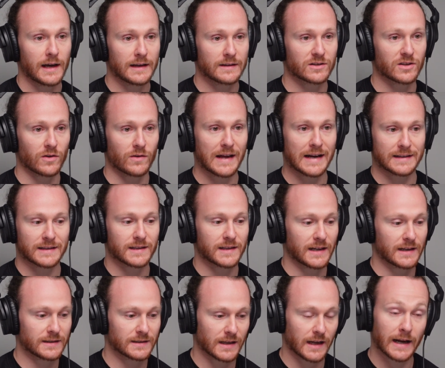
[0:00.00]
And so that's
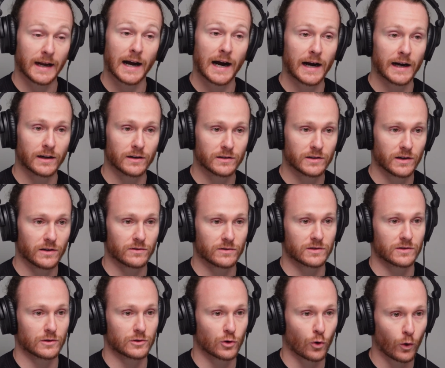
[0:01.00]
things like higher
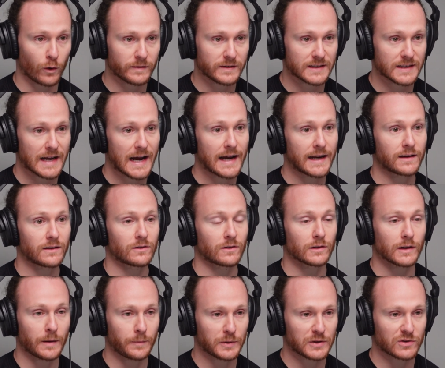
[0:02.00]
dose atorvastatin or
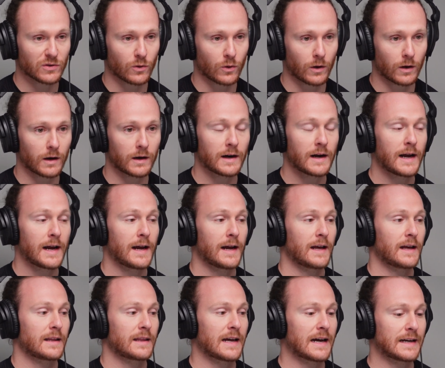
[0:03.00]
Lipitor.
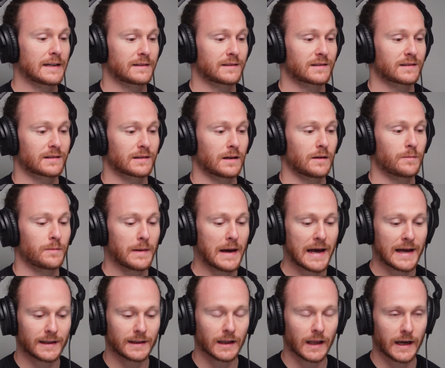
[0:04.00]
That's a
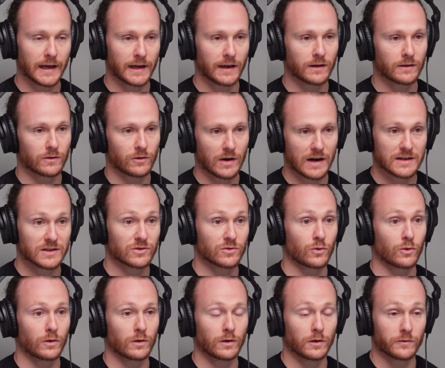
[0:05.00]
med like Crestor
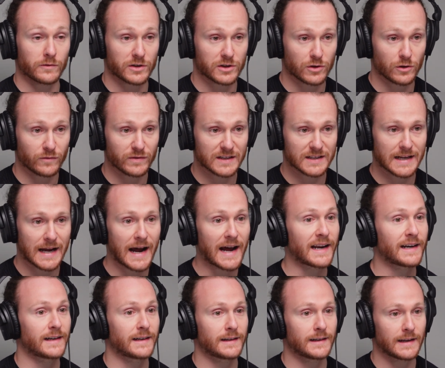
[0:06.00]
or
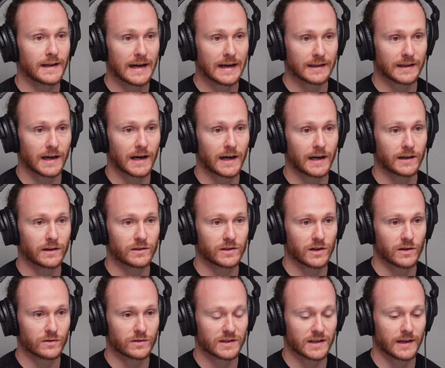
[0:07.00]
rosuvastatin at the higher
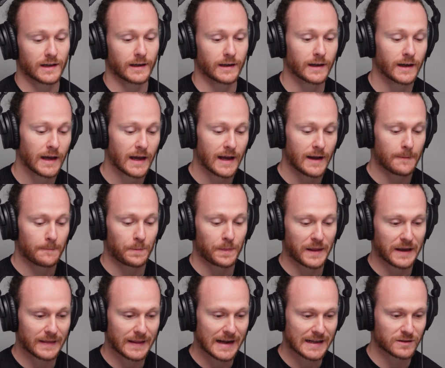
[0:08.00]
dosing.
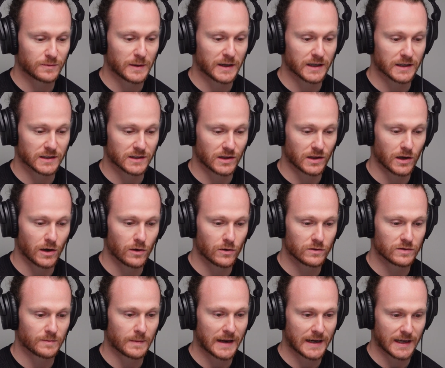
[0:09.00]
And that's because
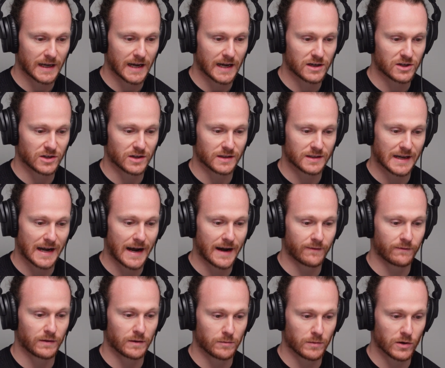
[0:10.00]
those medications
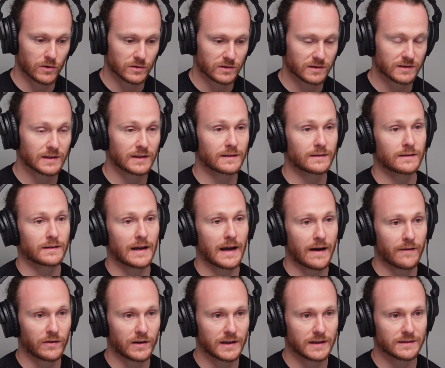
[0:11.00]
have the most
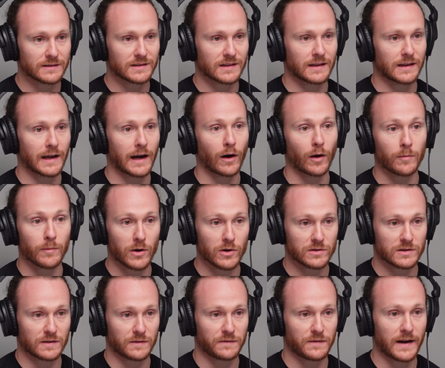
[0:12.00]
evidence and they are
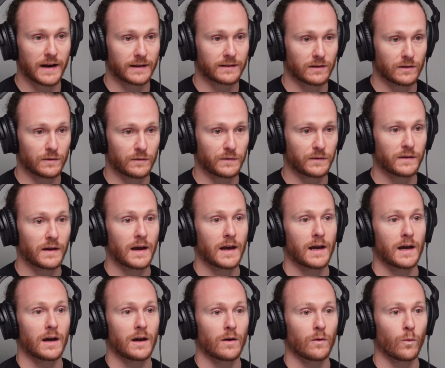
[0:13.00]
most effective
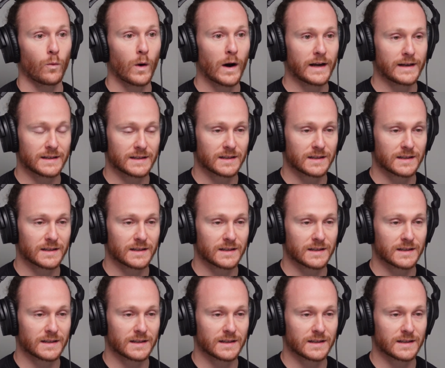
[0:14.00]
when